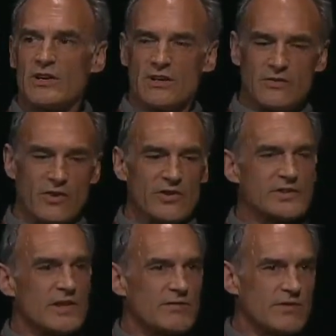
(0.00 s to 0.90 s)
and you've got
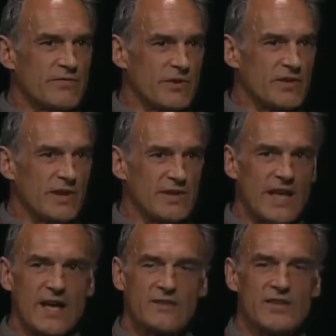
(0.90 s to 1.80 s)
this lovely fertile
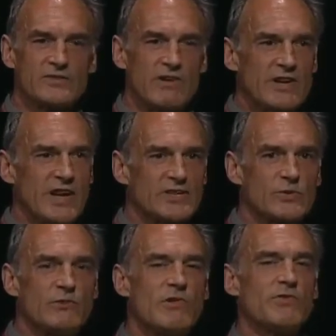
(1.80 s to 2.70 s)
land and it's right next
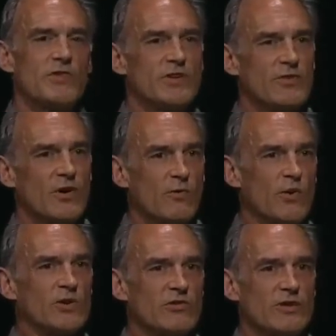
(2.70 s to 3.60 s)
to a river, and you've got
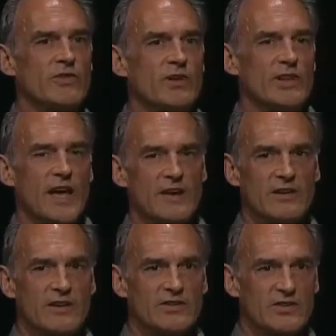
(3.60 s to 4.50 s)
water and you've got land
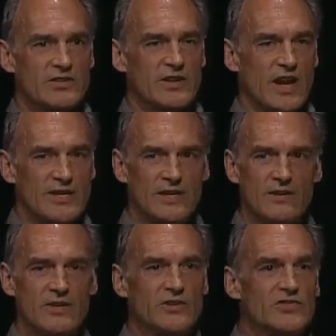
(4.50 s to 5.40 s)
and it's just
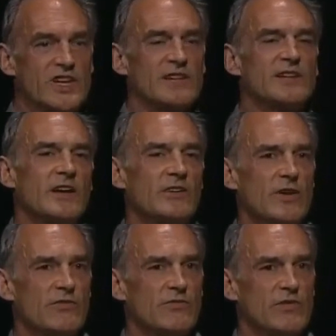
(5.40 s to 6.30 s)
ideal, and you settle there and you have a